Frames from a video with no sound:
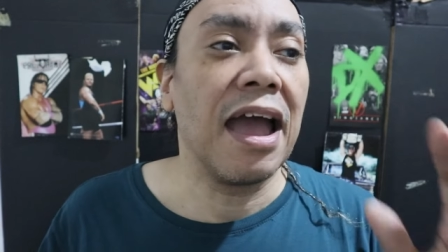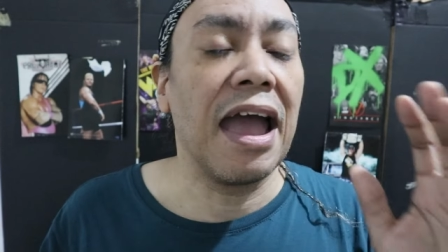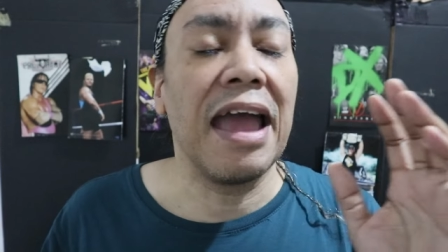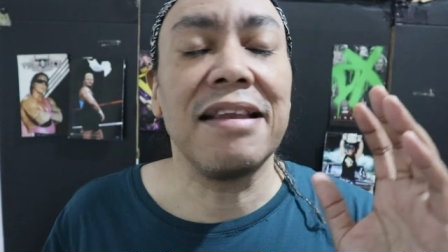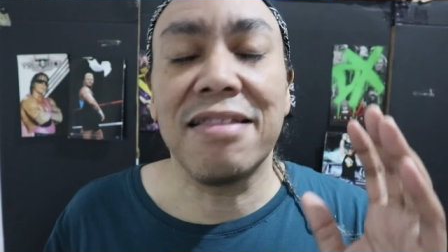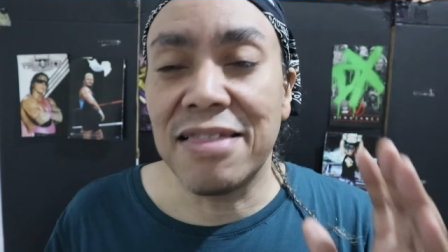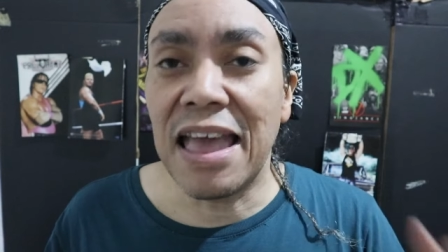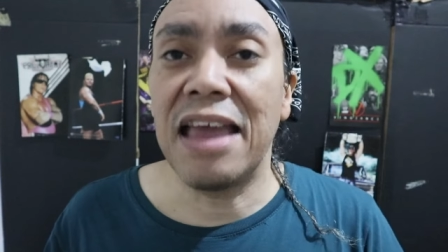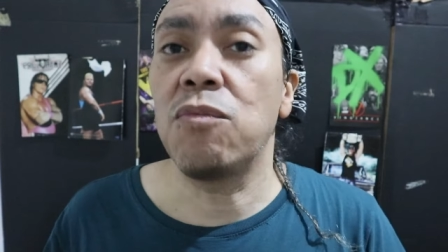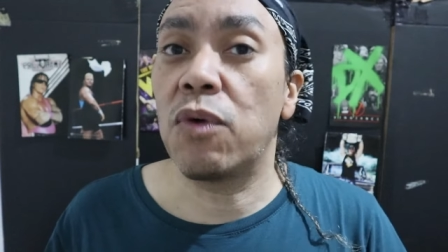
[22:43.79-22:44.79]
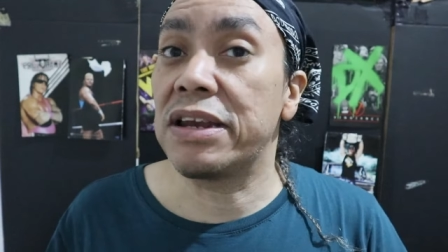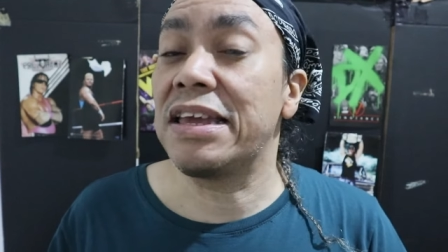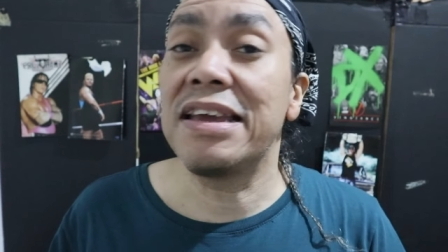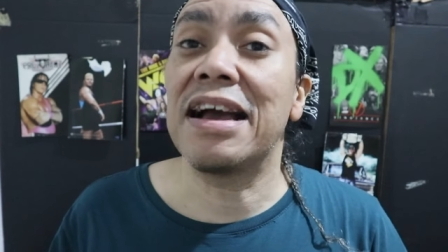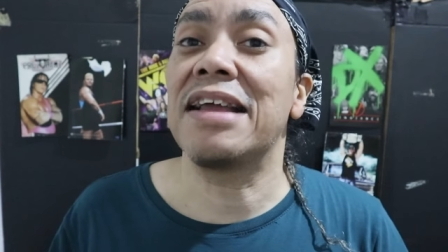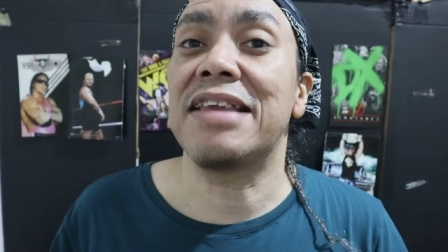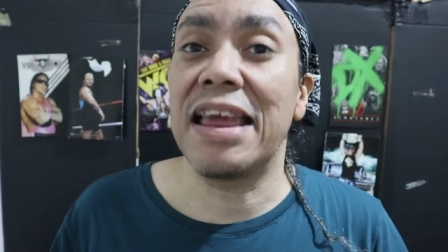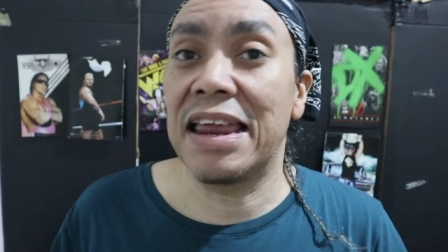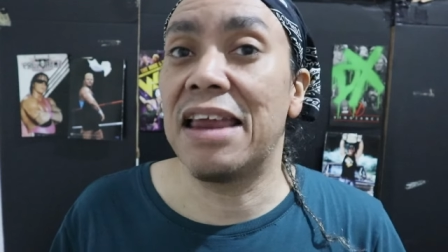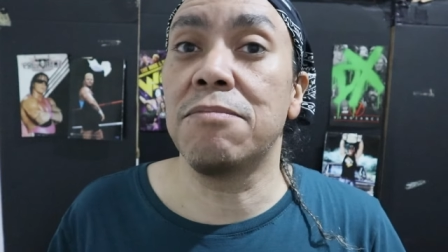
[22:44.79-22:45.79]
And then when he got
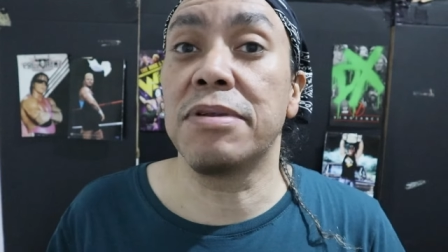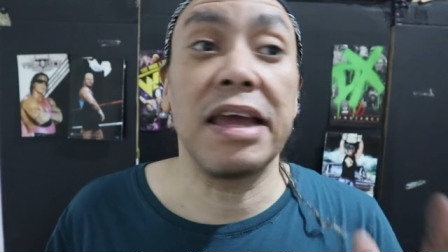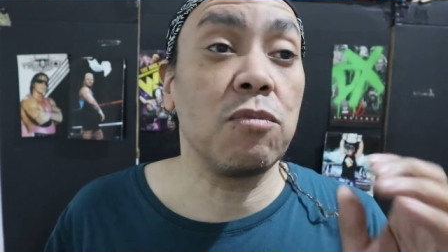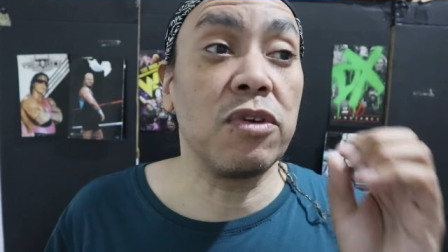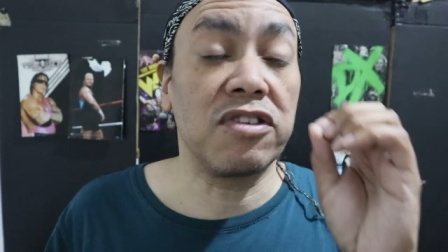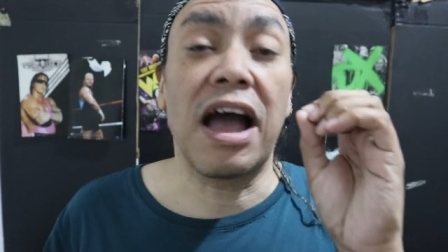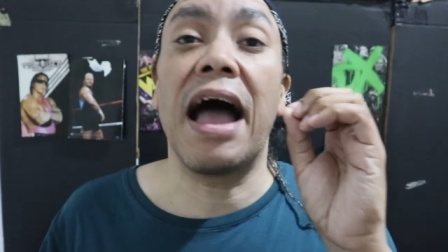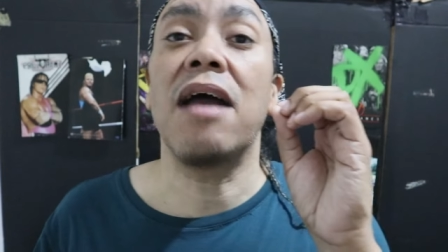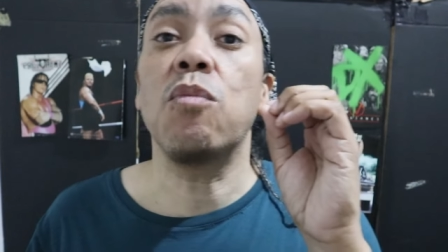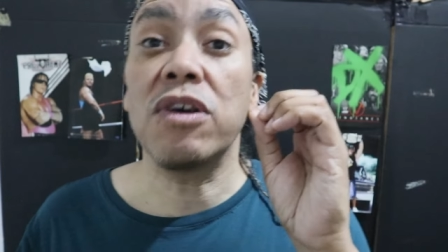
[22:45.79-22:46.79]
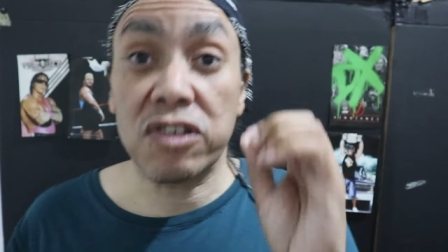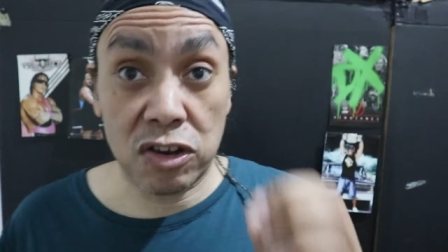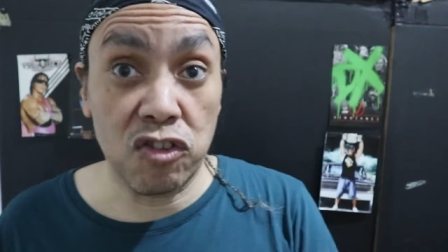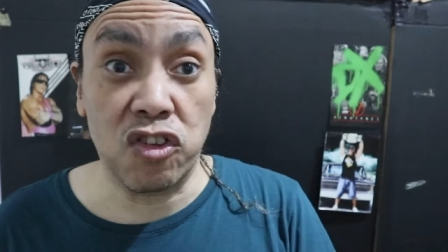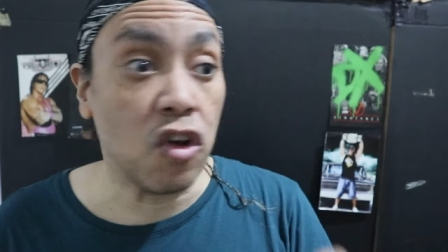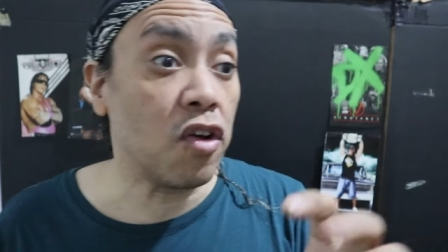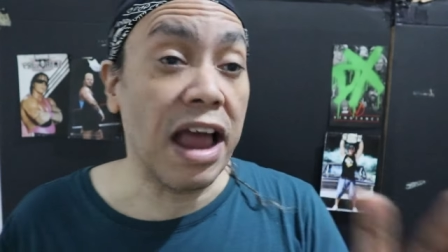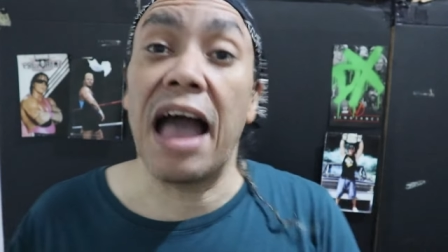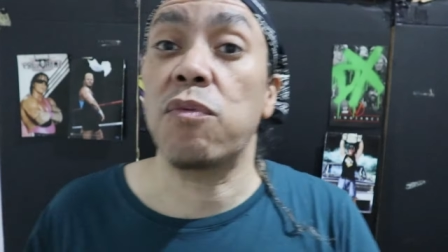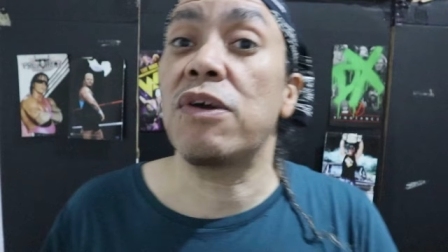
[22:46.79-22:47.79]
that hidden blade, which I was concerned
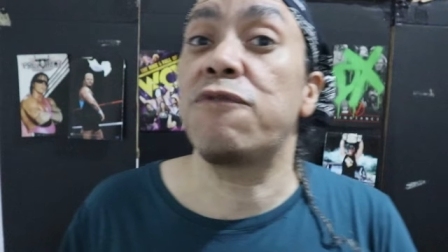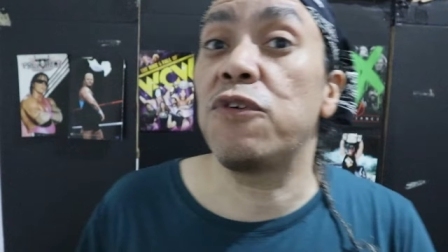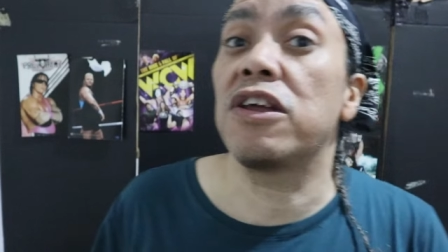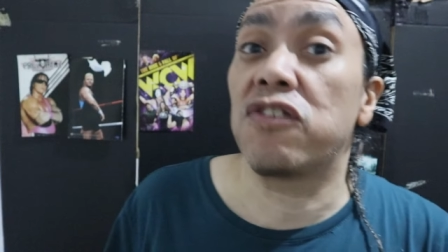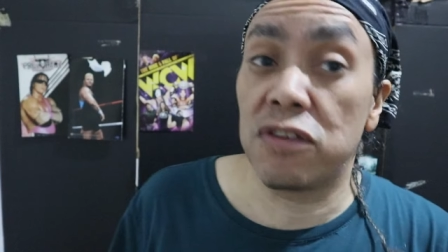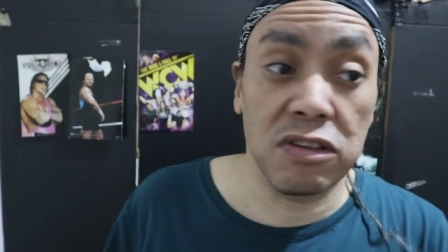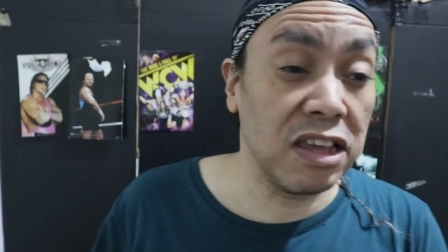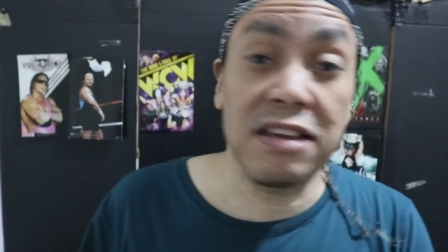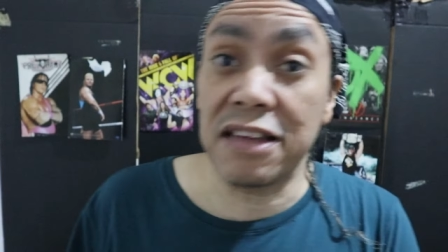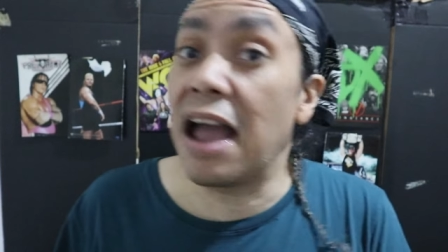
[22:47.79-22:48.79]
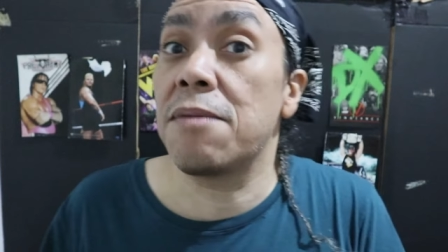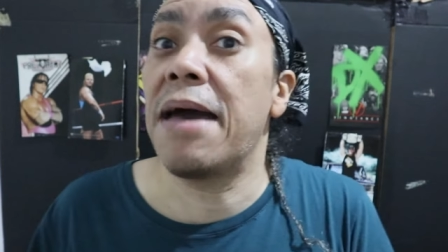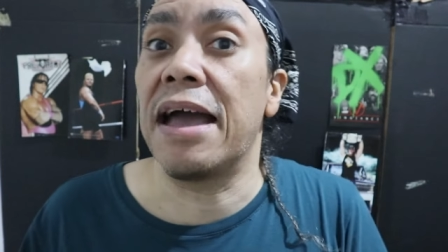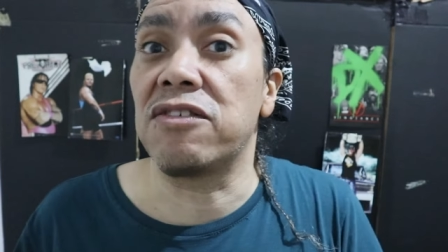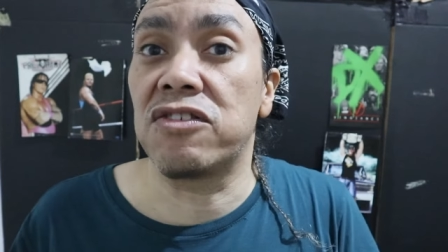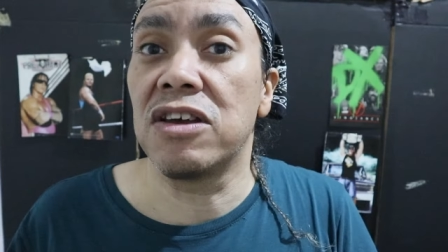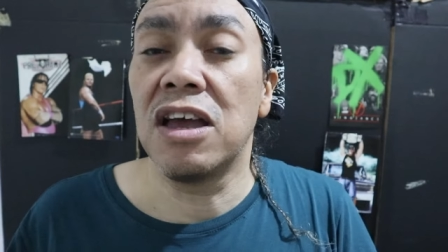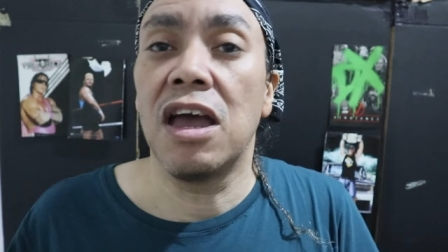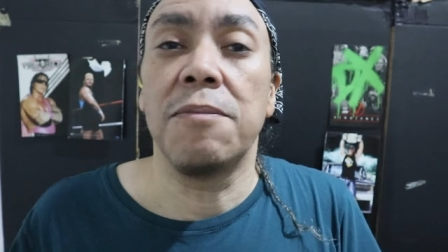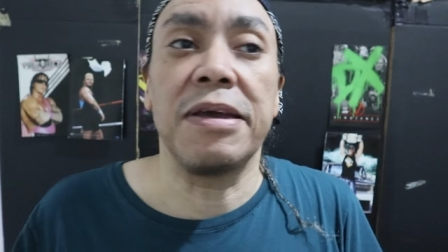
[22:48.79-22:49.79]
halfway through the, the entire match
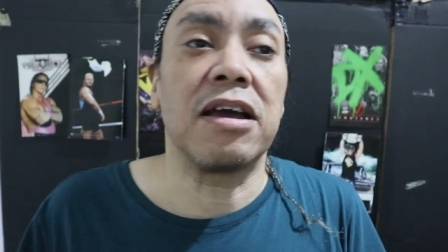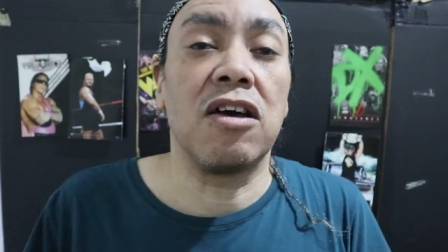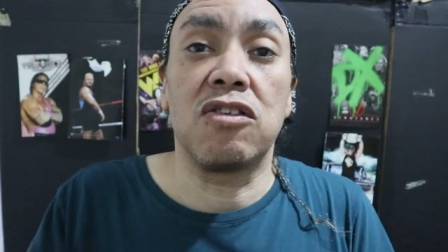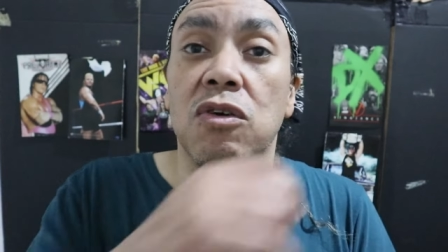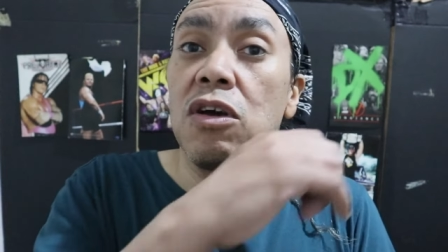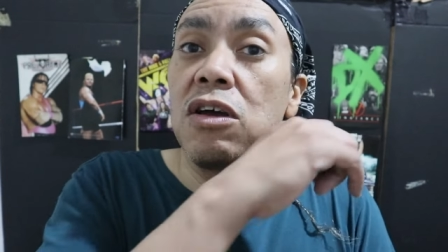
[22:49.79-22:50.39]
because